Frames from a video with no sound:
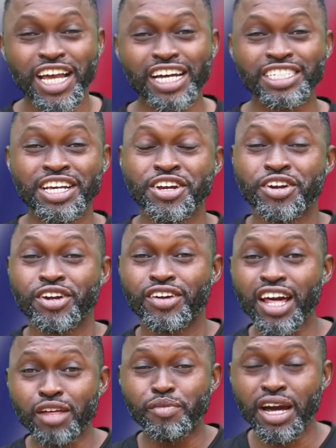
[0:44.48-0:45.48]
yes,
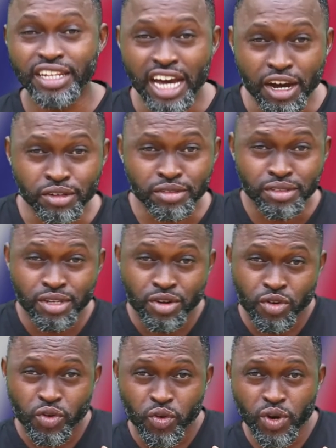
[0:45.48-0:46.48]
right about now,
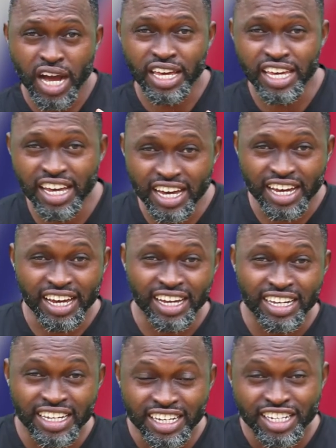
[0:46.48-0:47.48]
we are
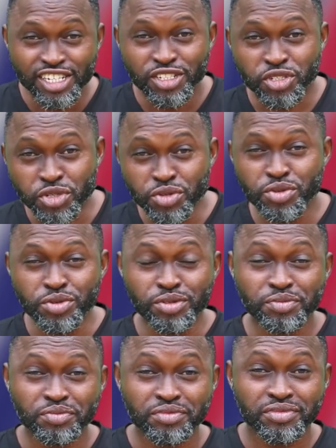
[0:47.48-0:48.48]
here
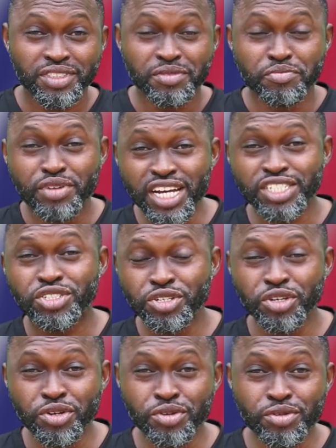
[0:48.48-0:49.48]
to bring to
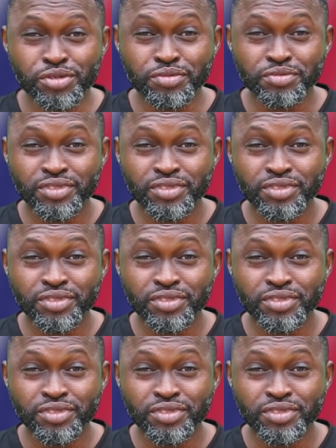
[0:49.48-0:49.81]
you,